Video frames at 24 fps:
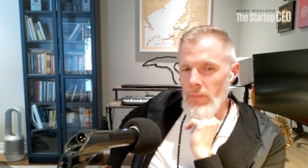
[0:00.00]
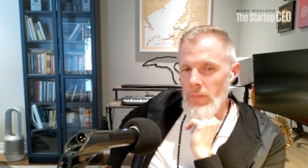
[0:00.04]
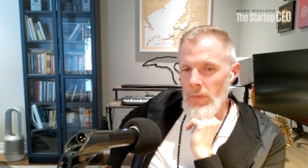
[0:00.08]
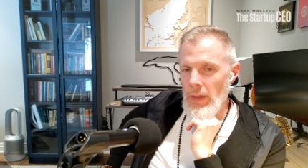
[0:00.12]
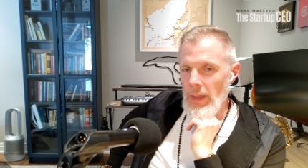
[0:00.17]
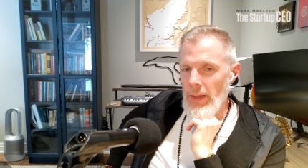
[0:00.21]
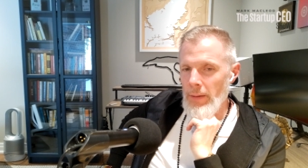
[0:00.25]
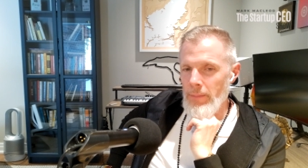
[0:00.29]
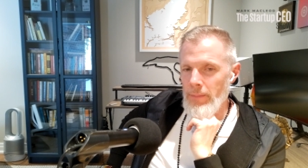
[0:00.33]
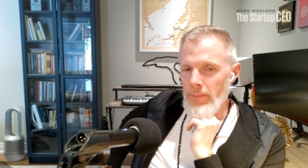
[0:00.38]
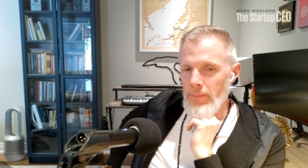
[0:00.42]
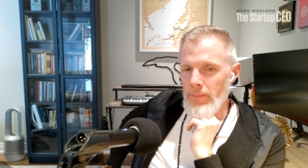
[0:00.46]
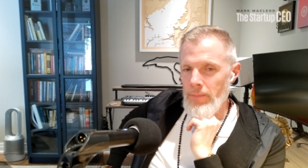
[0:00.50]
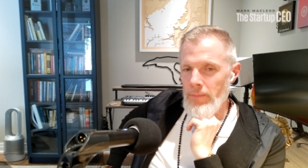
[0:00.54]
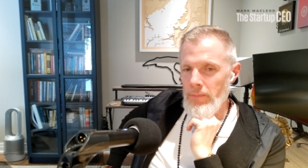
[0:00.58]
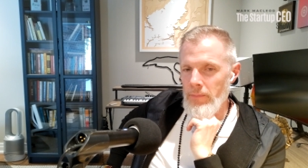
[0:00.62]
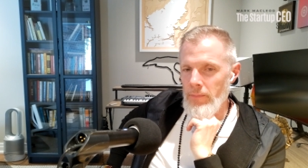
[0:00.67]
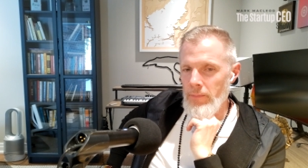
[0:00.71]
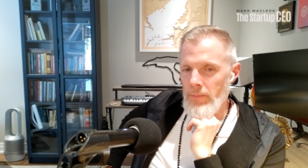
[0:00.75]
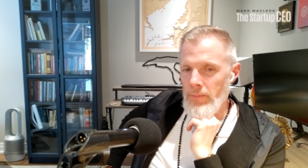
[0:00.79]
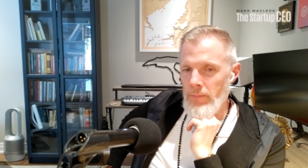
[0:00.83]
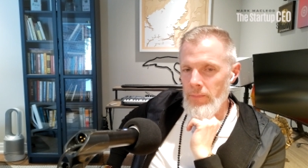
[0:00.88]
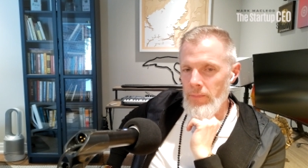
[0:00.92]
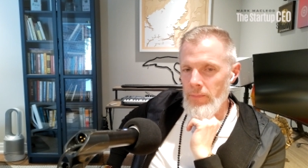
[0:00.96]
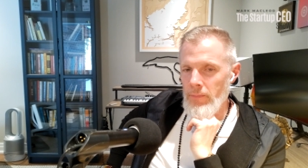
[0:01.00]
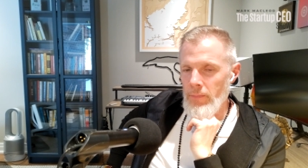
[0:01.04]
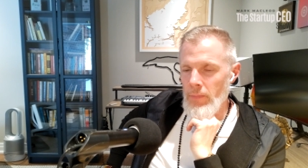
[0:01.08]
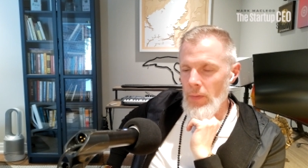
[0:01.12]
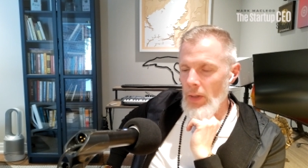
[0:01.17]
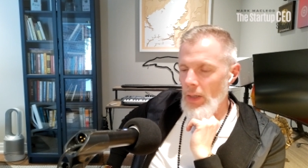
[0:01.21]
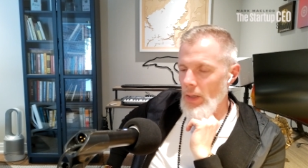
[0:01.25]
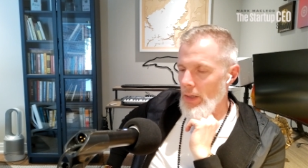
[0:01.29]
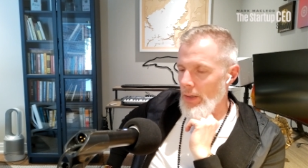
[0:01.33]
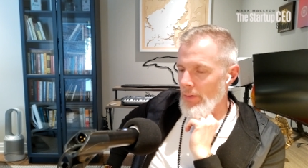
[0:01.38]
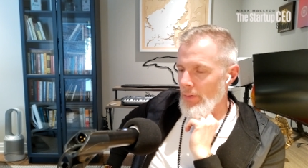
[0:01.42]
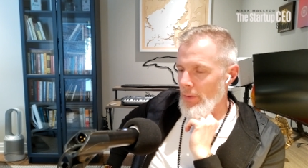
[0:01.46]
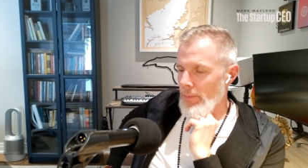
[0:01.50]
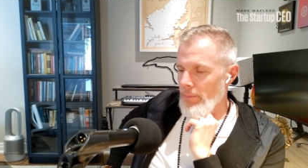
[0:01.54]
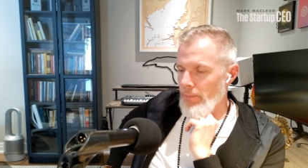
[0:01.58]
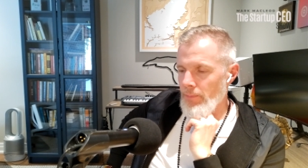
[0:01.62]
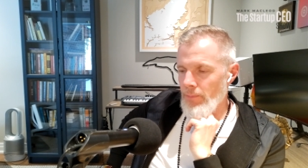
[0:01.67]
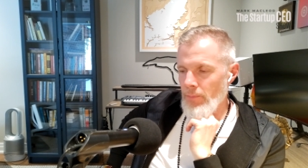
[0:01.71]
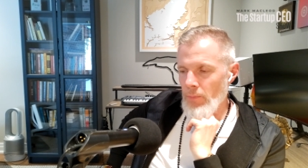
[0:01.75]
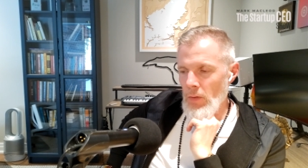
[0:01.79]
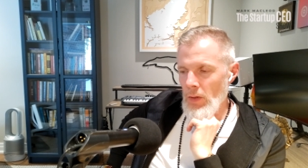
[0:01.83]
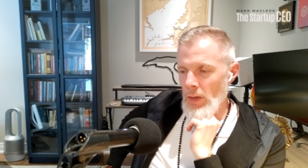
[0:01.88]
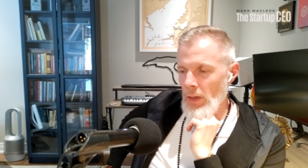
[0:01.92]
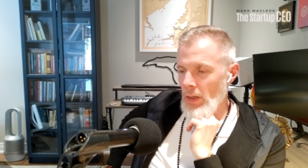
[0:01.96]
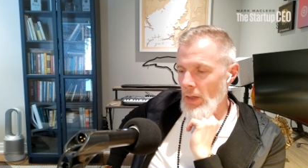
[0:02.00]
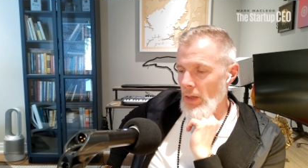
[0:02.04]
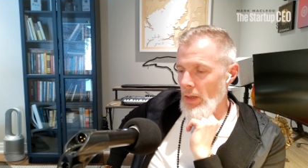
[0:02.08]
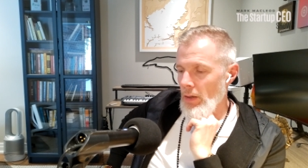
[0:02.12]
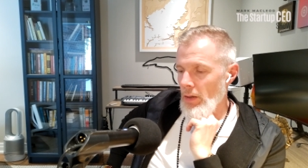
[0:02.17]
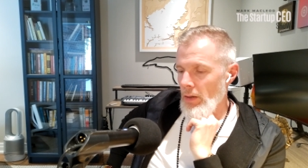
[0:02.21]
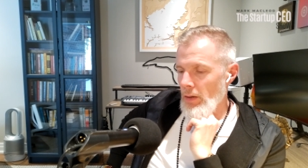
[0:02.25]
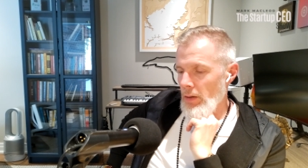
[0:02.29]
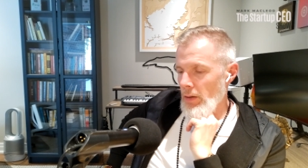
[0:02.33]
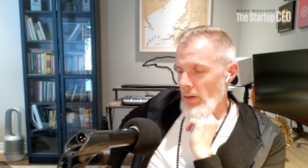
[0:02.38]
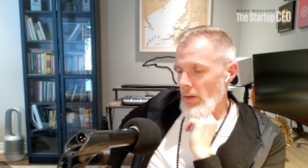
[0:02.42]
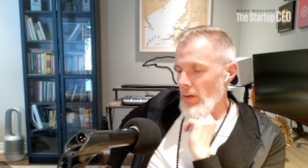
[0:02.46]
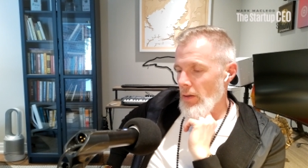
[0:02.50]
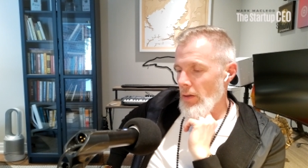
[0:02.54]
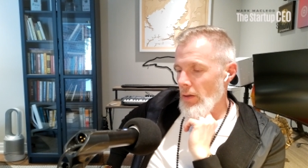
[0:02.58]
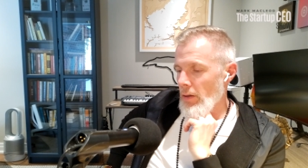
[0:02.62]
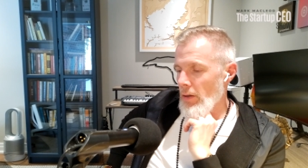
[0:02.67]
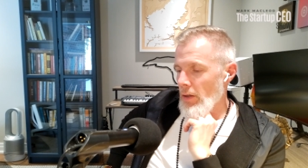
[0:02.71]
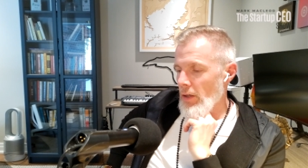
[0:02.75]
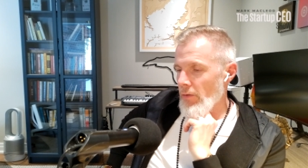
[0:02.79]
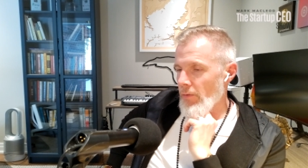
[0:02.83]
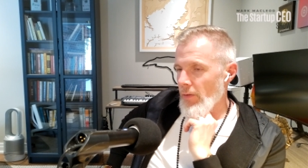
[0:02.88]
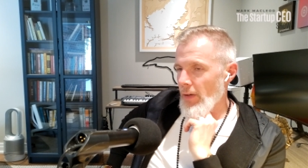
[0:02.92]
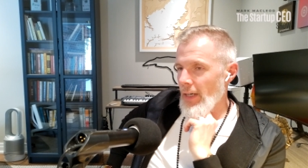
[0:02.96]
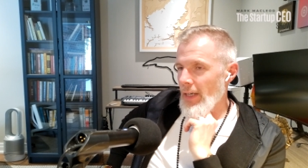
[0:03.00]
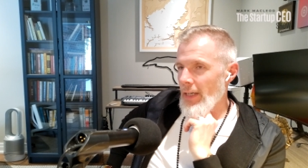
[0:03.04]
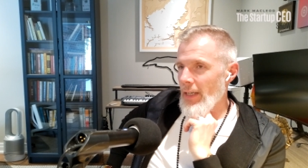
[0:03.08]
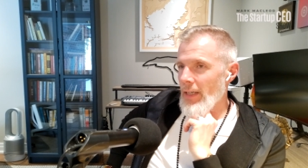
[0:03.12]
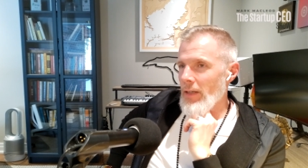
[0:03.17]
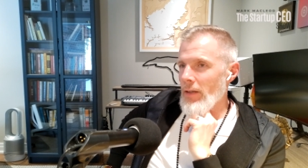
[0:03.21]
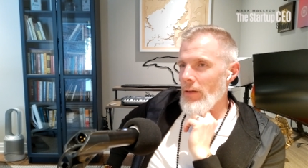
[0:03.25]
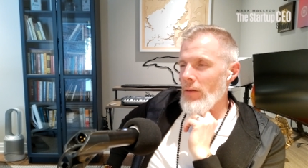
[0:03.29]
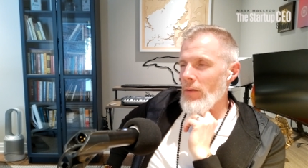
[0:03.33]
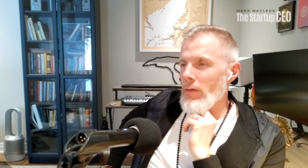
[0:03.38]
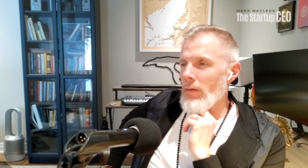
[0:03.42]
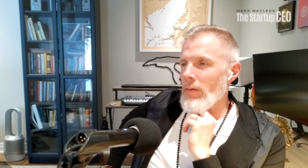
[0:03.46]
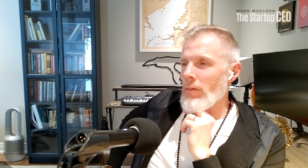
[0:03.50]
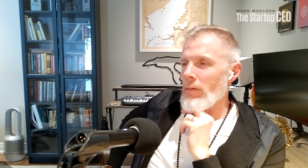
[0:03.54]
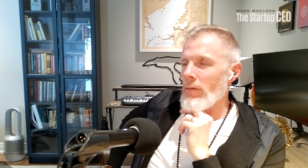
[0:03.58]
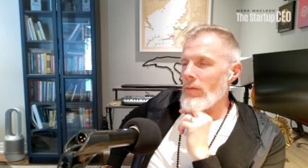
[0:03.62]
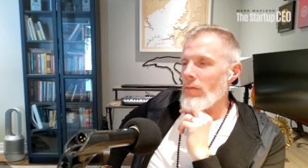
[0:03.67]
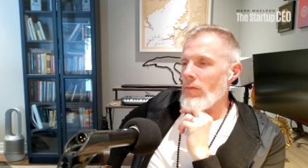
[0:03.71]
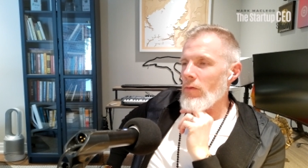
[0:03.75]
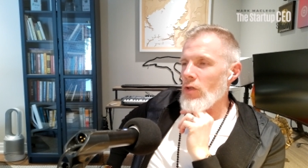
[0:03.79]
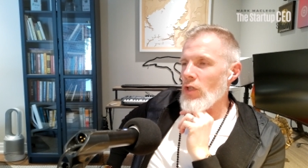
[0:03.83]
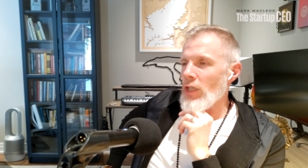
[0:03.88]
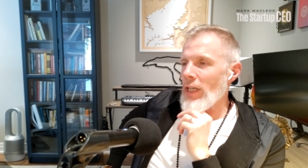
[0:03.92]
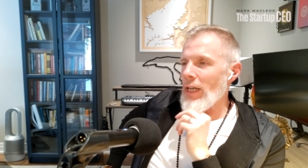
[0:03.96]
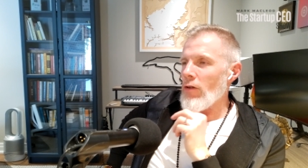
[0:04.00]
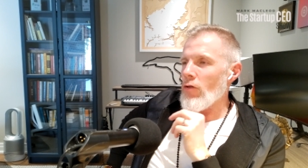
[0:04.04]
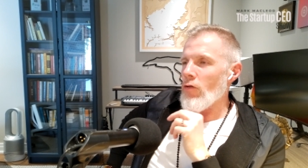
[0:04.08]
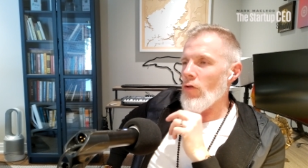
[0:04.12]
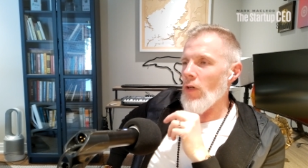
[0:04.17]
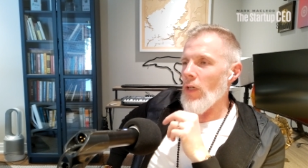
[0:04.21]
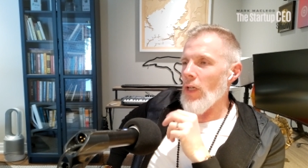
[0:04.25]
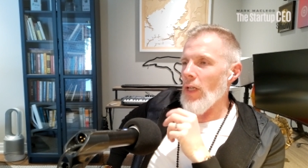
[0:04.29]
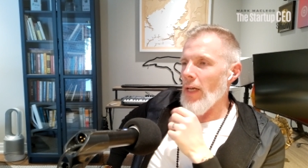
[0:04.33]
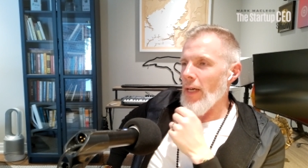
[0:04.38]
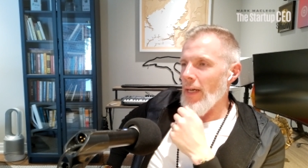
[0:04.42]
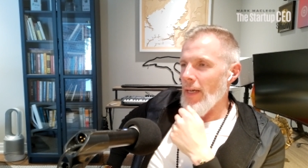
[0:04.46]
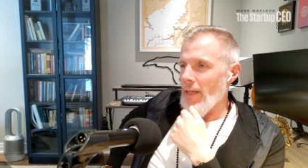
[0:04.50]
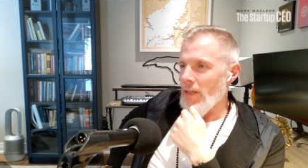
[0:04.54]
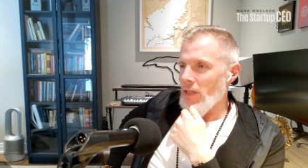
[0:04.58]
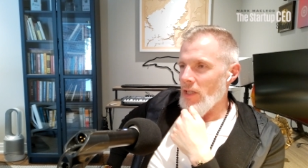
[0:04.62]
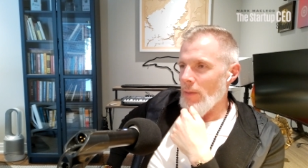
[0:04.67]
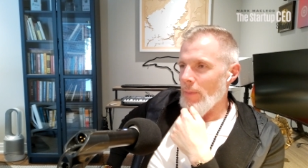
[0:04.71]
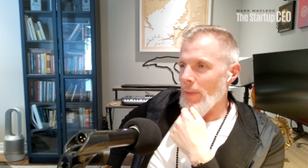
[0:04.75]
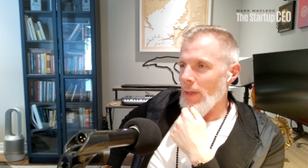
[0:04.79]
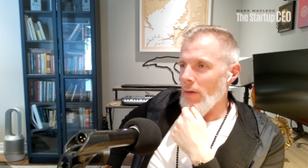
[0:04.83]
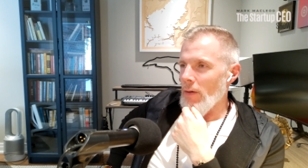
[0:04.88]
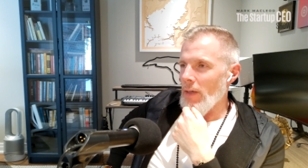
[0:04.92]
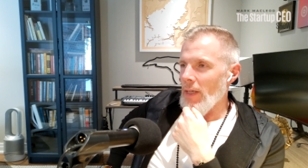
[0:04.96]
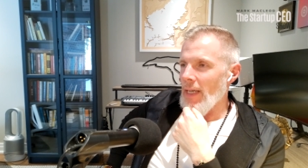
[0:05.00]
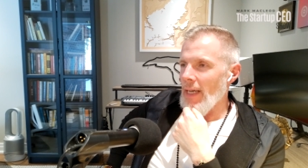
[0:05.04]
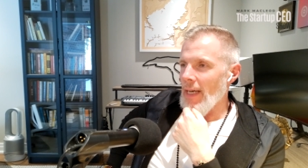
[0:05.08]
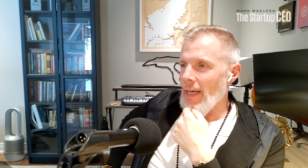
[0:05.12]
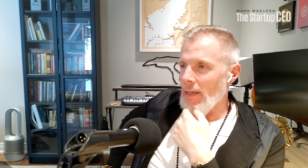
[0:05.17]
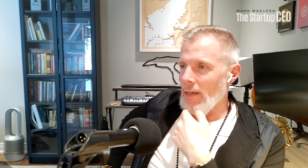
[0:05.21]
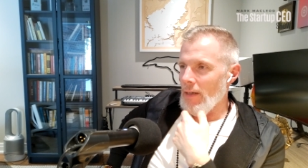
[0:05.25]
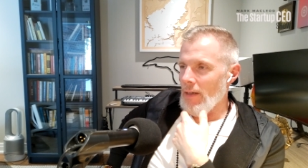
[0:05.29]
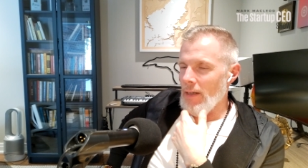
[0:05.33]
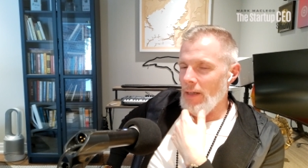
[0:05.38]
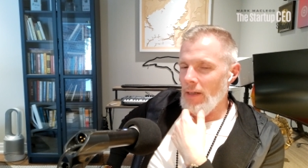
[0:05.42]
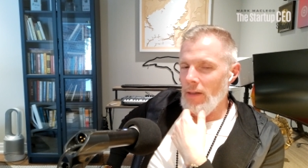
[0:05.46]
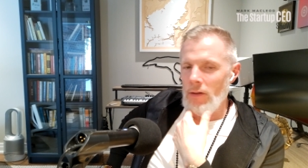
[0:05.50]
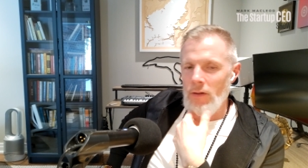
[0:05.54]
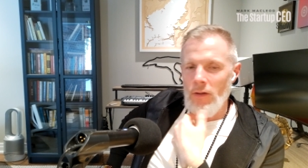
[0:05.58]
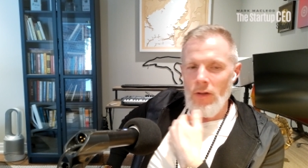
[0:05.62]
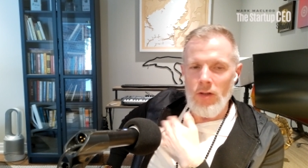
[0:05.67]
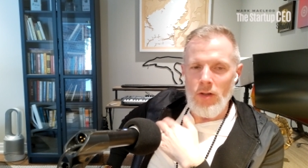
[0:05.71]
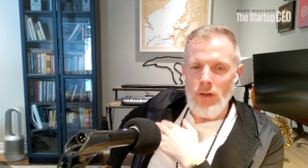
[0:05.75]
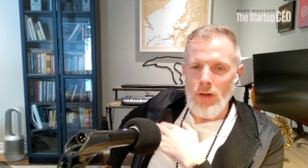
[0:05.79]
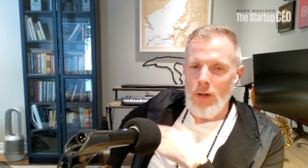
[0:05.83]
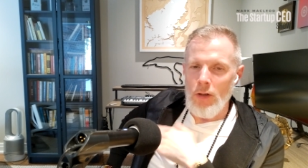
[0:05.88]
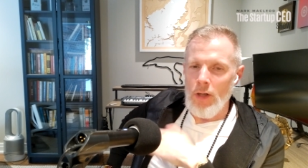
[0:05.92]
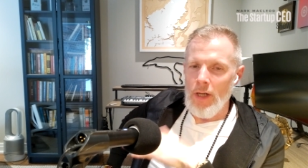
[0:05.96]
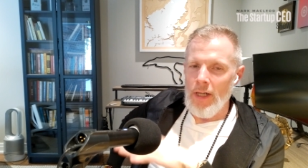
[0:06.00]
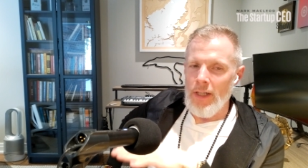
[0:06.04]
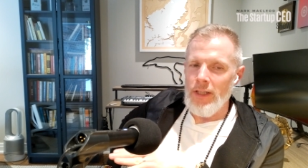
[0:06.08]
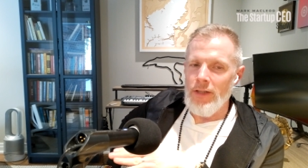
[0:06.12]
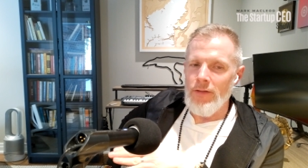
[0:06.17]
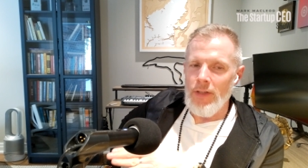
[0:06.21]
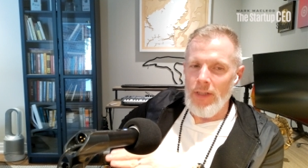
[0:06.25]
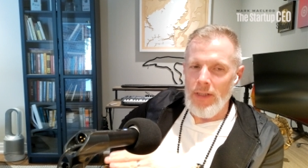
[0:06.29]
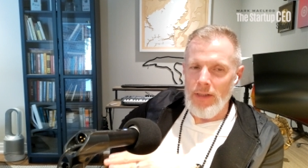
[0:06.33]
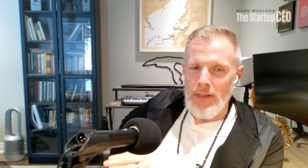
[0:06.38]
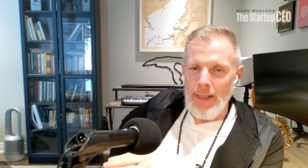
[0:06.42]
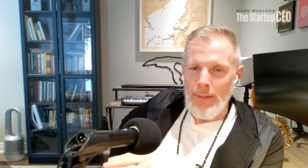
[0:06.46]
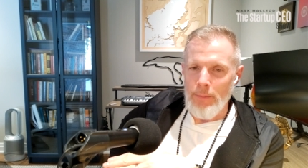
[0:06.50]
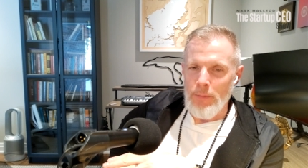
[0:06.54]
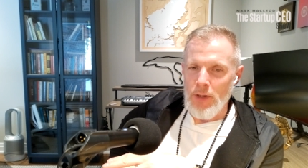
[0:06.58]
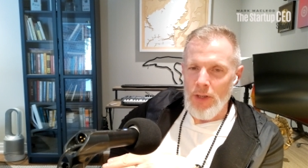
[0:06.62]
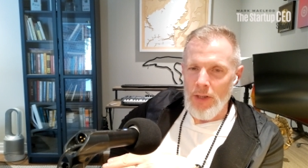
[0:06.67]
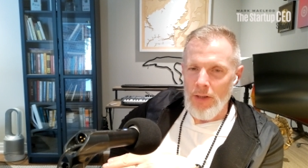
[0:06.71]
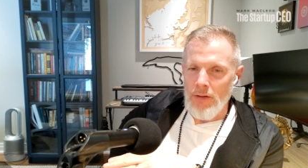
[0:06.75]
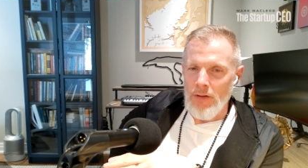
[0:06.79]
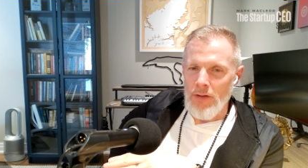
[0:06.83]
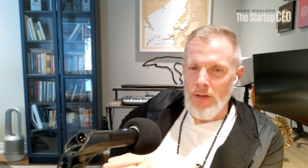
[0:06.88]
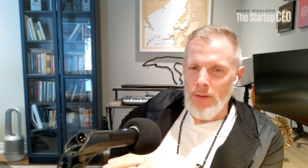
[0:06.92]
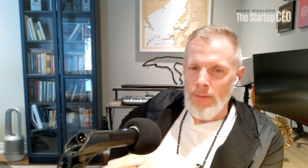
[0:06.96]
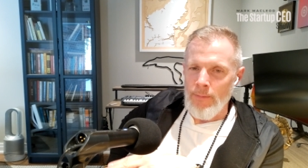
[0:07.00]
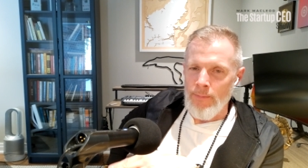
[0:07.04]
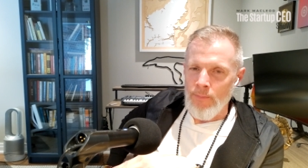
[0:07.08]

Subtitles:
Yeah. I love it. If I generalize about Canada, there's lots of exceptions.